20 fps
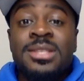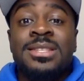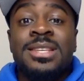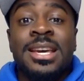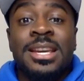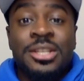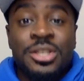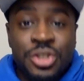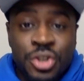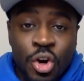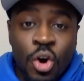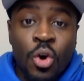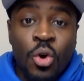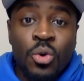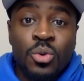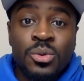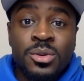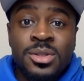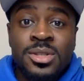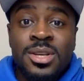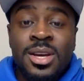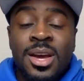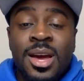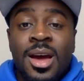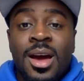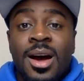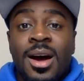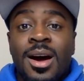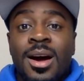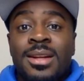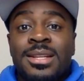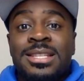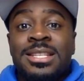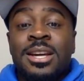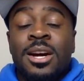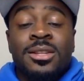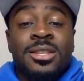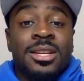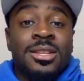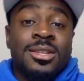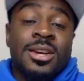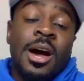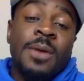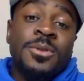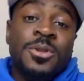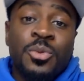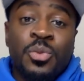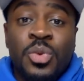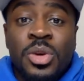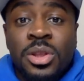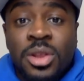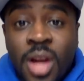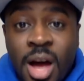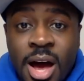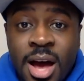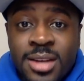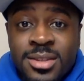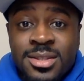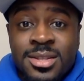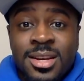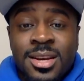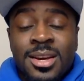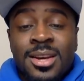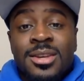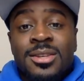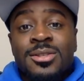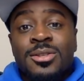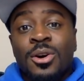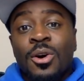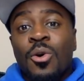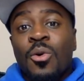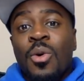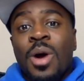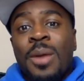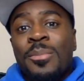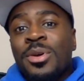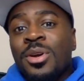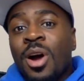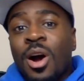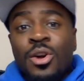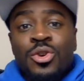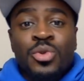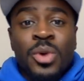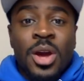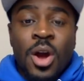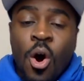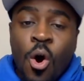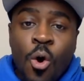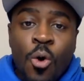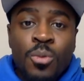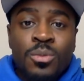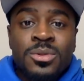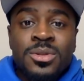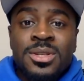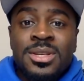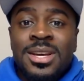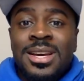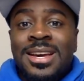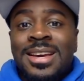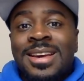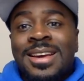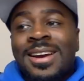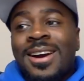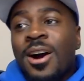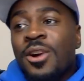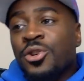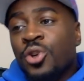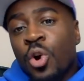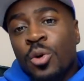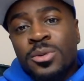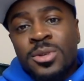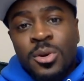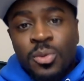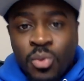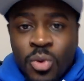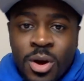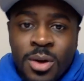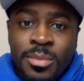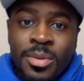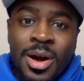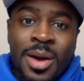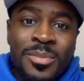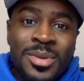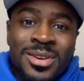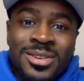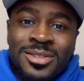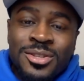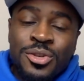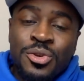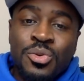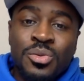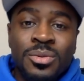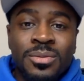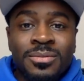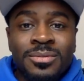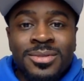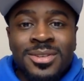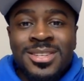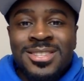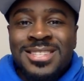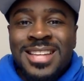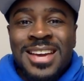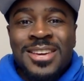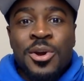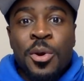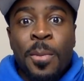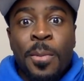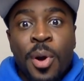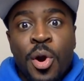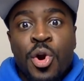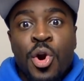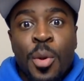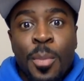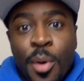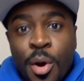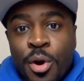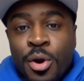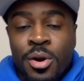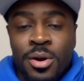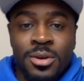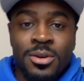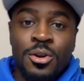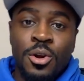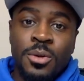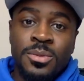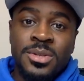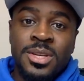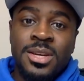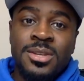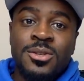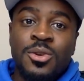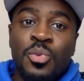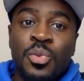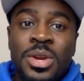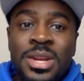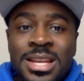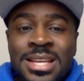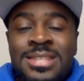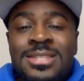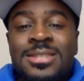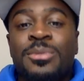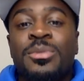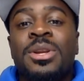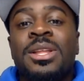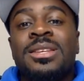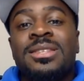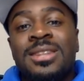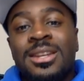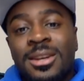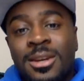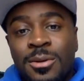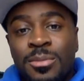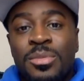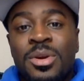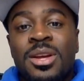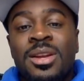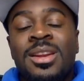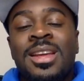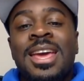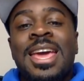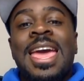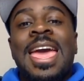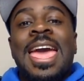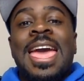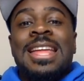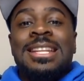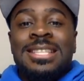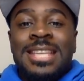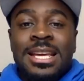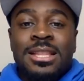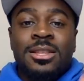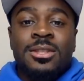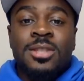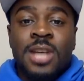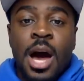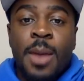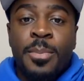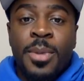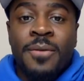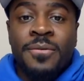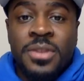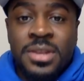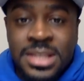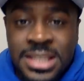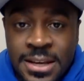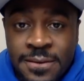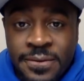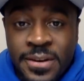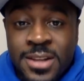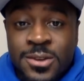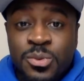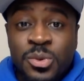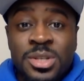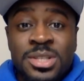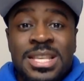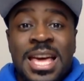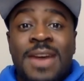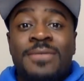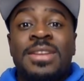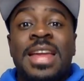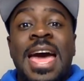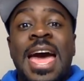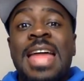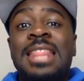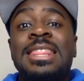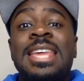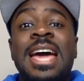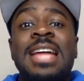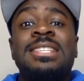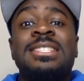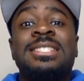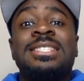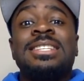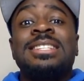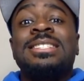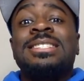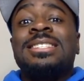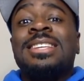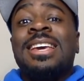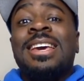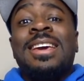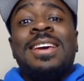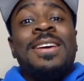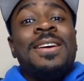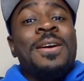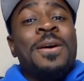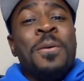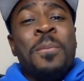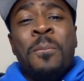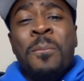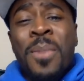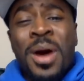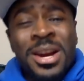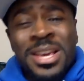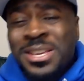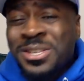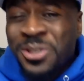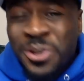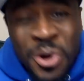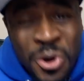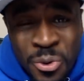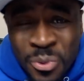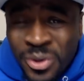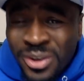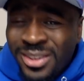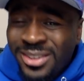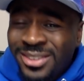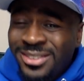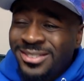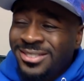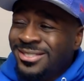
Zay Jones, Deontay Thompson, we lost. So, I mean, Andre Holmes can run, but I mean, shoot, he's not your burner. You know what I'm saying? So we need somebody that's going to come in and take the top off the defense. We just haven't had that since Marquise Goodwin.